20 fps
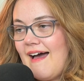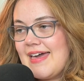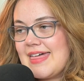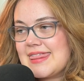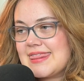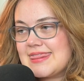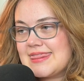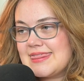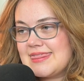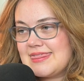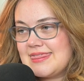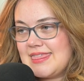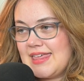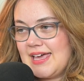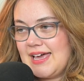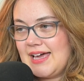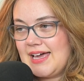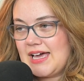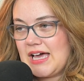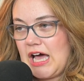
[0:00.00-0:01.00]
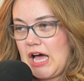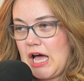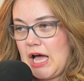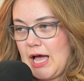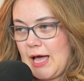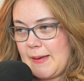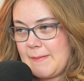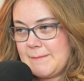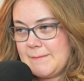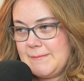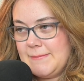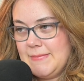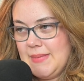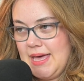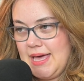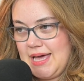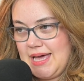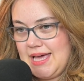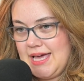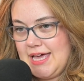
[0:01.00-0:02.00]
think I
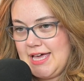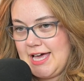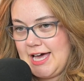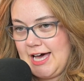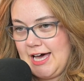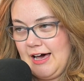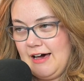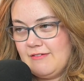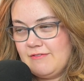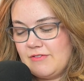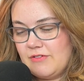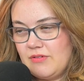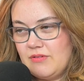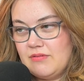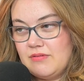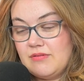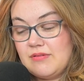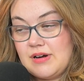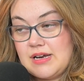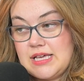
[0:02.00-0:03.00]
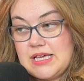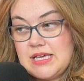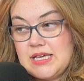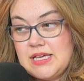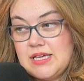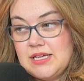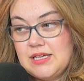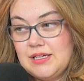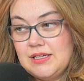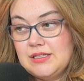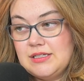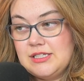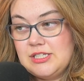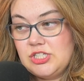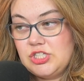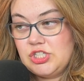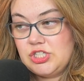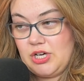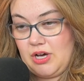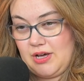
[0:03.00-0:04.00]
may have
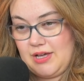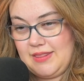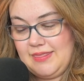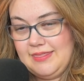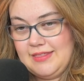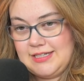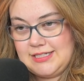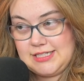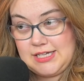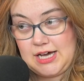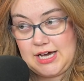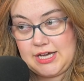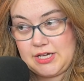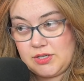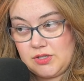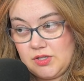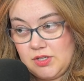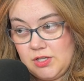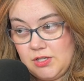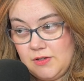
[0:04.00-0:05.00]
redone the title